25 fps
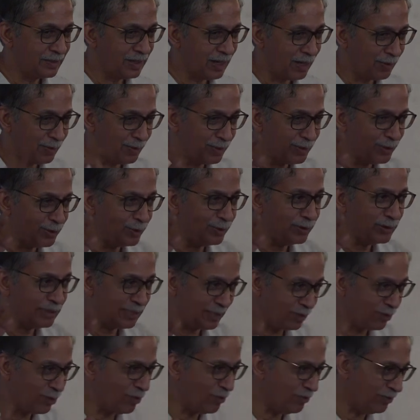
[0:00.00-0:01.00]
I want you to
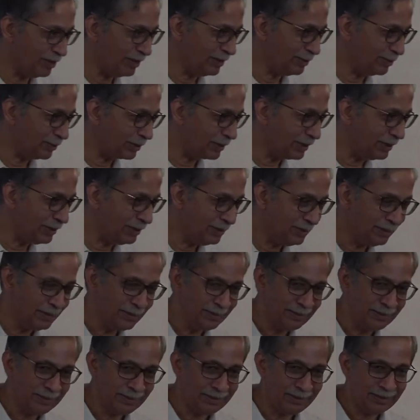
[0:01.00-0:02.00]
think over it, okay?
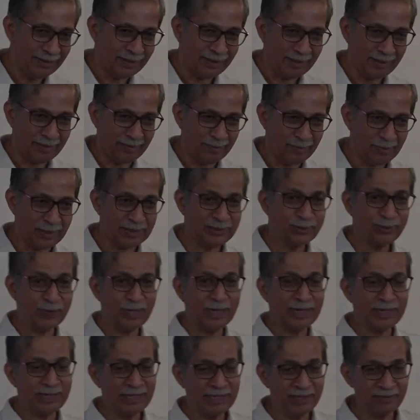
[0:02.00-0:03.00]
Uh, why should
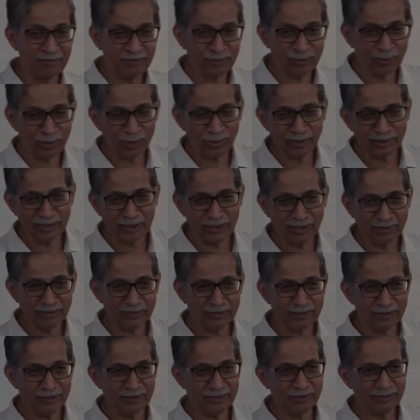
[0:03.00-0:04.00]
I give you all the
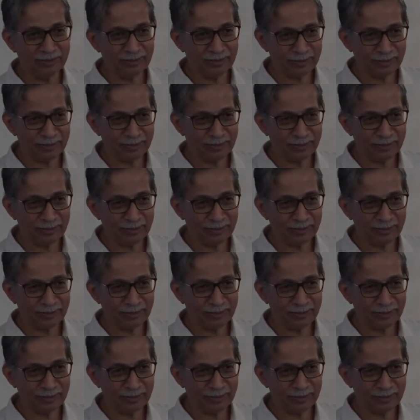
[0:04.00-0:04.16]
answers?